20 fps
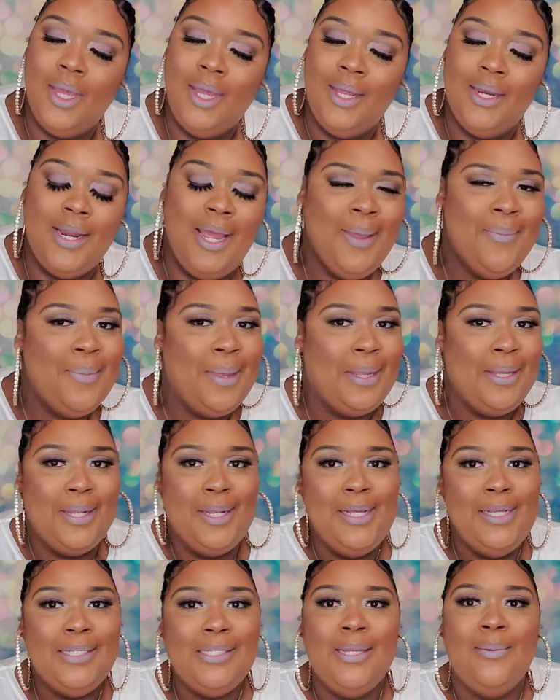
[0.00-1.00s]
They make
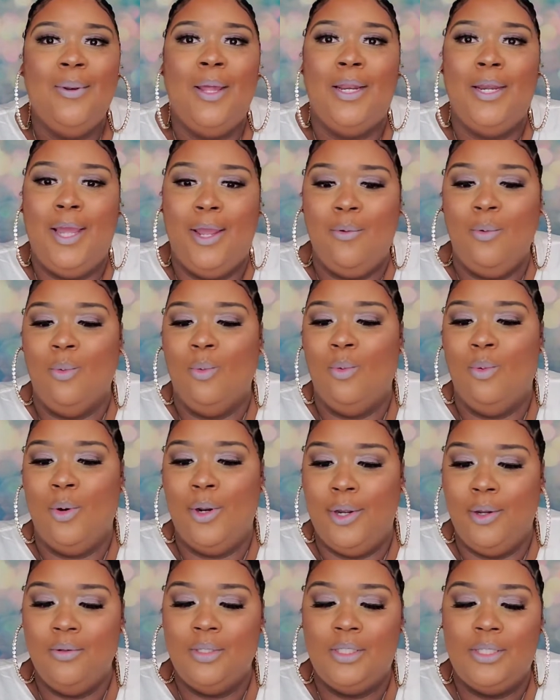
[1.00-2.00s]
me seem like they
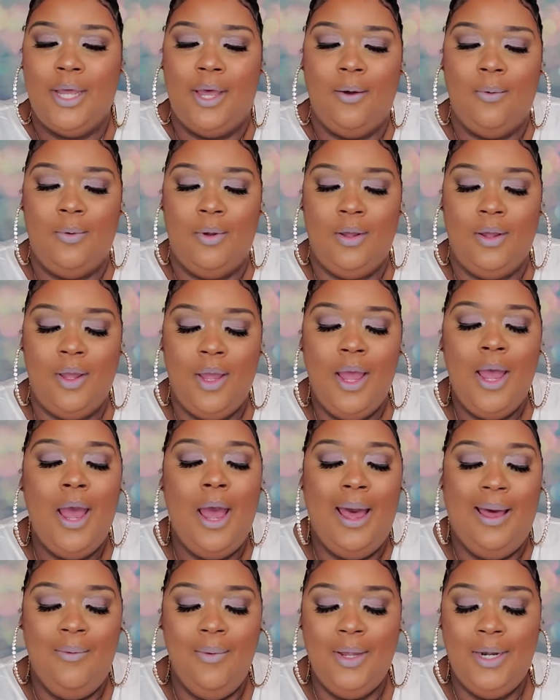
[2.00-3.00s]
real sour.
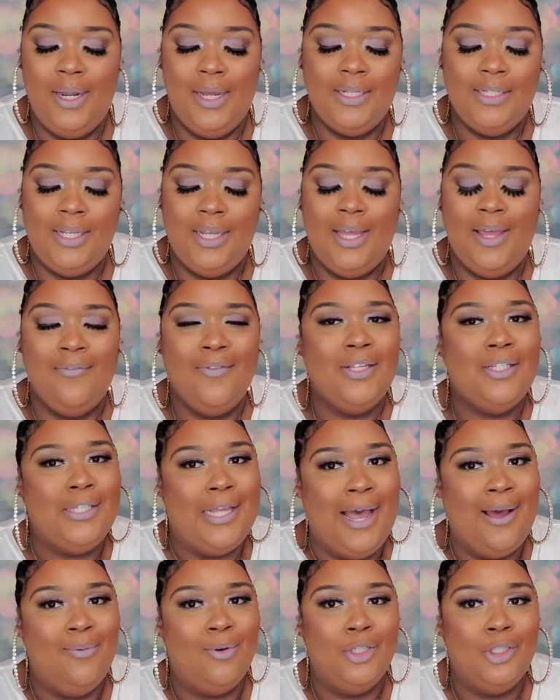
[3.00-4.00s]
I wonder, is it giving
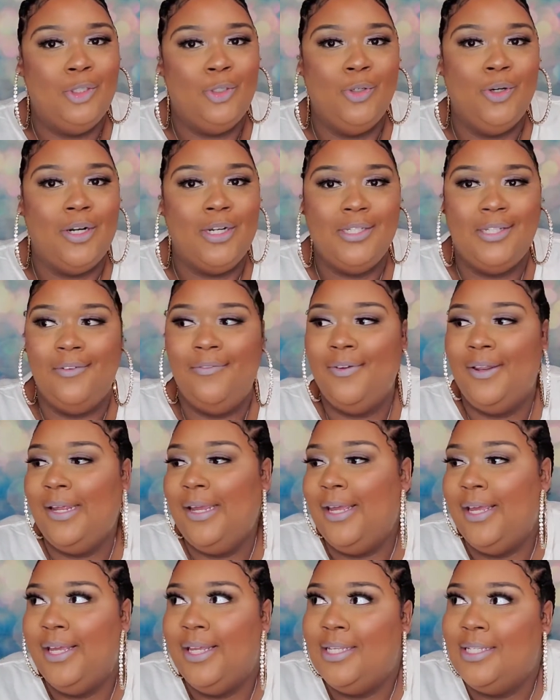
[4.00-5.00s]
sour straw? Because if it
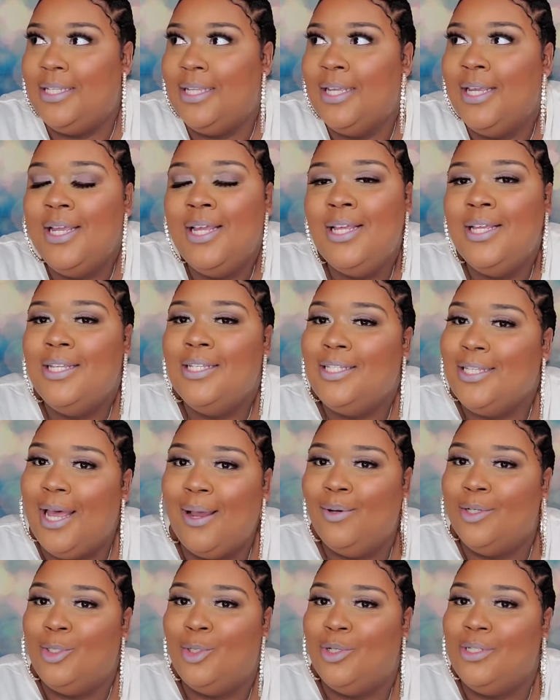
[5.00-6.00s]
is,
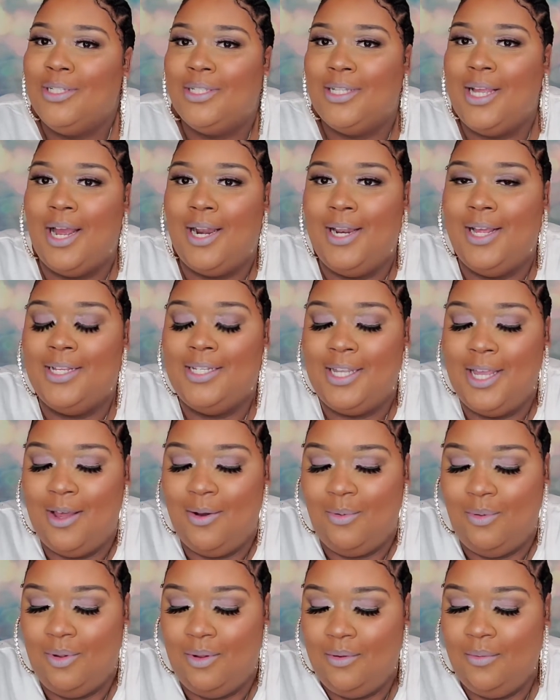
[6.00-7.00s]
sour straws is not that
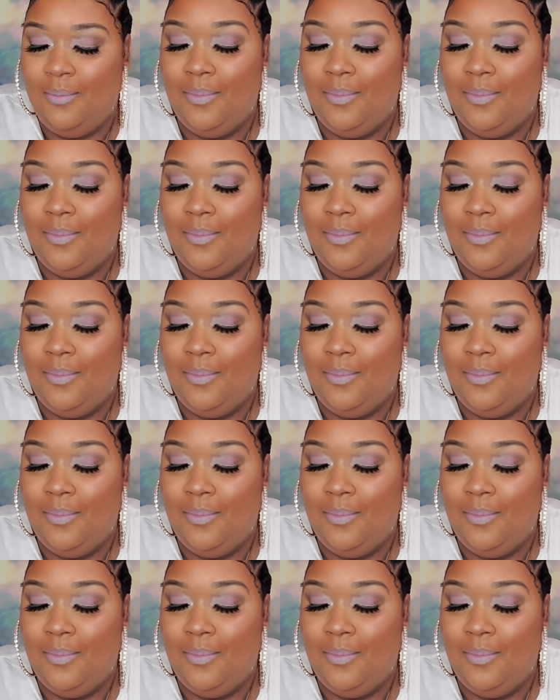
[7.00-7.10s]
sour.